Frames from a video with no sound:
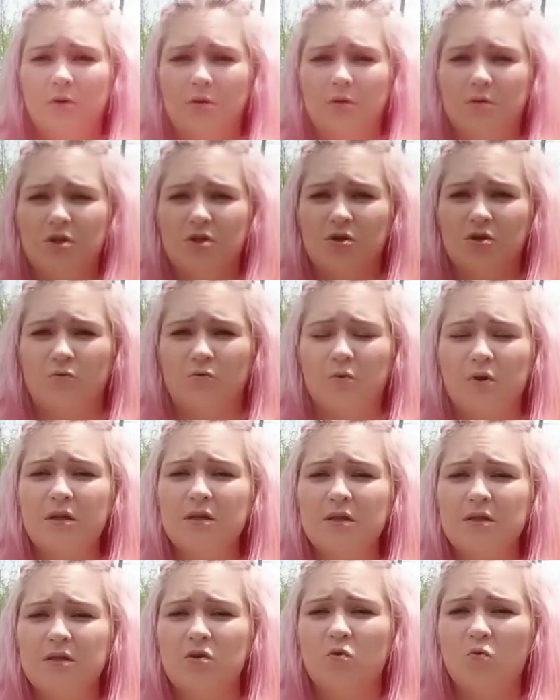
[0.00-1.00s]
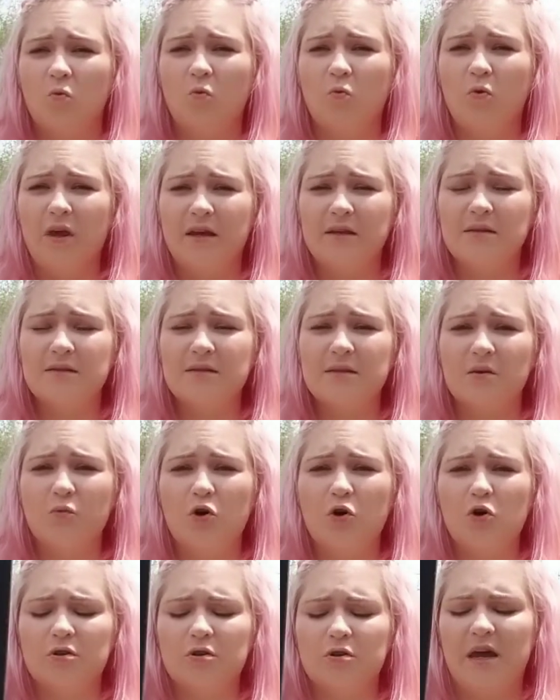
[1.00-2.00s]
2. Really squeeze the
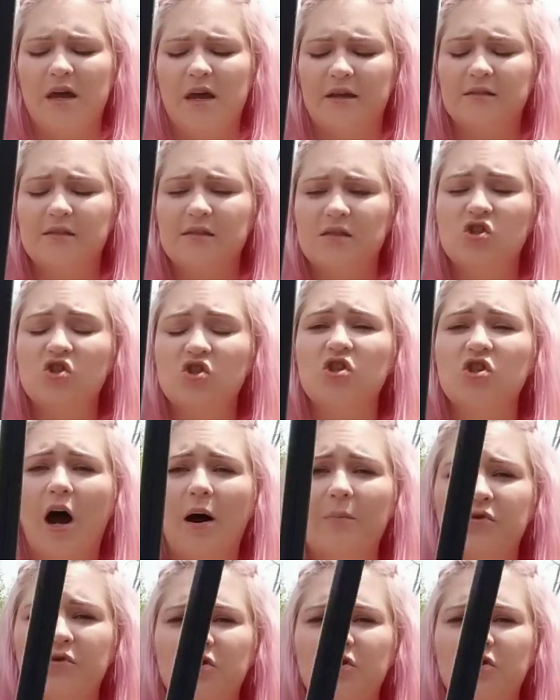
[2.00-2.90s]
pole to make it stop.